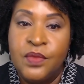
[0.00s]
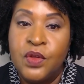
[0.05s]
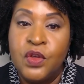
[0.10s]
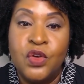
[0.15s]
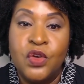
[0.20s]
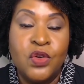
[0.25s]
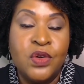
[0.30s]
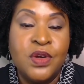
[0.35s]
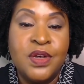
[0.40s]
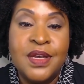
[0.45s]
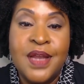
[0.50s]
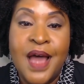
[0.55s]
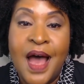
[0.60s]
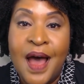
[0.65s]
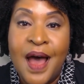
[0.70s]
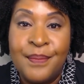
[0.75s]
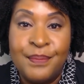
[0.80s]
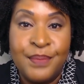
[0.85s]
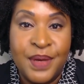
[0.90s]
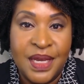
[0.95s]
you're
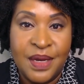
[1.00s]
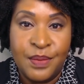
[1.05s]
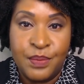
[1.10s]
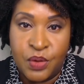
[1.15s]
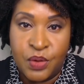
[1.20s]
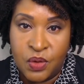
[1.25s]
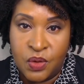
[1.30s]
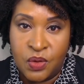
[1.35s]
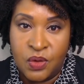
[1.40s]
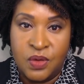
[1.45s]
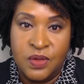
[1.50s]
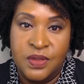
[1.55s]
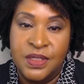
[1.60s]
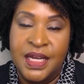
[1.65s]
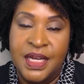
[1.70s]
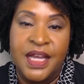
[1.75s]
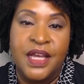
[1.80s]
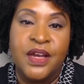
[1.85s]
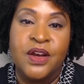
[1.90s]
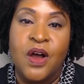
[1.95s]
not being pulled
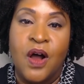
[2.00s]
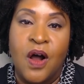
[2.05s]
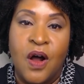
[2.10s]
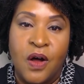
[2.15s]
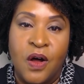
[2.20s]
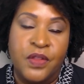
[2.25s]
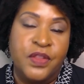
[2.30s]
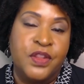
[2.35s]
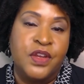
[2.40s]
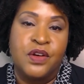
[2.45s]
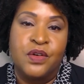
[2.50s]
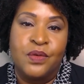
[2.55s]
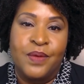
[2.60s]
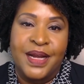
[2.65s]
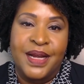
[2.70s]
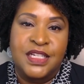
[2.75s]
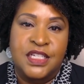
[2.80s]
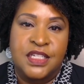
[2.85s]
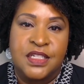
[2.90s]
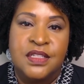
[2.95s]
in all the
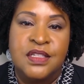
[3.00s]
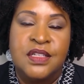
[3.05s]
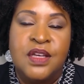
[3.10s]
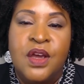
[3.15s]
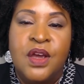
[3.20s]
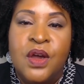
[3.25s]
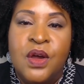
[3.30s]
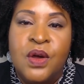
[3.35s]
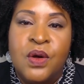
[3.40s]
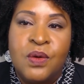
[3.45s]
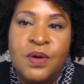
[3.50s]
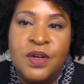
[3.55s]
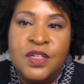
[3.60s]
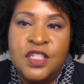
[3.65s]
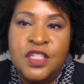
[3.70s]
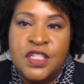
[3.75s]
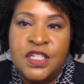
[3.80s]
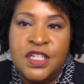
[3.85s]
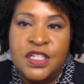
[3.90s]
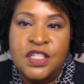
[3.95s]
directions, where
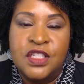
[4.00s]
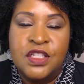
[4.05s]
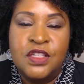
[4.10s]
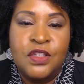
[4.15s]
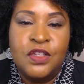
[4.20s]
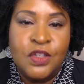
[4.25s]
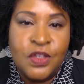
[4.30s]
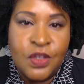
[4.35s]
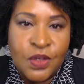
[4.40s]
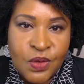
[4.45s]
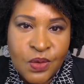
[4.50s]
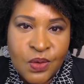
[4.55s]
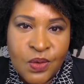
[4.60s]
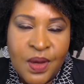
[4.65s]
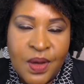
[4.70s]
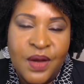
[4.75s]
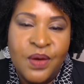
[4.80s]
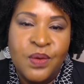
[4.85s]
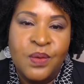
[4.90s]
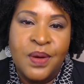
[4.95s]
it's just you
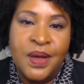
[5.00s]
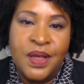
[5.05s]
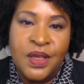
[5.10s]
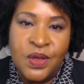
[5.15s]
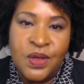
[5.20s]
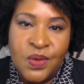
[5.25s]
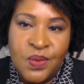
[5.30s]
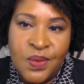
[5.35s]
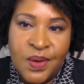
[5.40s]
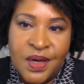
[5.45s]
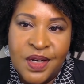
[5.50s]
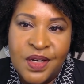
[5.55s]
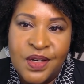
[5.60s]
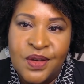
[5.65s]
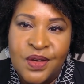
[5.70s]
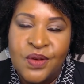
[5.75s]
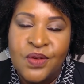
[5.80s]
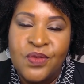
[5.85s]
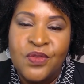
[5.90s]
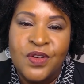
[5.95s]
and what you want to
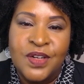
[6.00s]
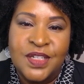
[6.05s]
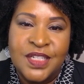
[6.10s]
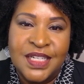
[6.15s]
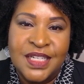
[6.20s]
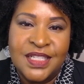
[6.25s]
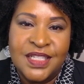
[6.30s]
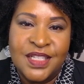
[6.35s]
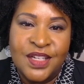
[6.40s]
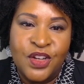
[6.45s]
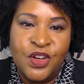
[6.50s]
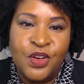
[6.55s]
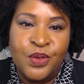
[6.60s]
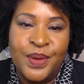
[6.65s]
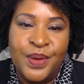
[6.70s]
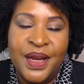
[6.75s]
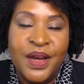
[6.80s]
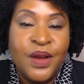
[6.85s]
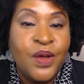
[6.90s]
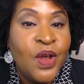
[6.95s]
do for just a little
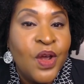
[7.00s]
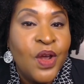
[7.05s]
bit.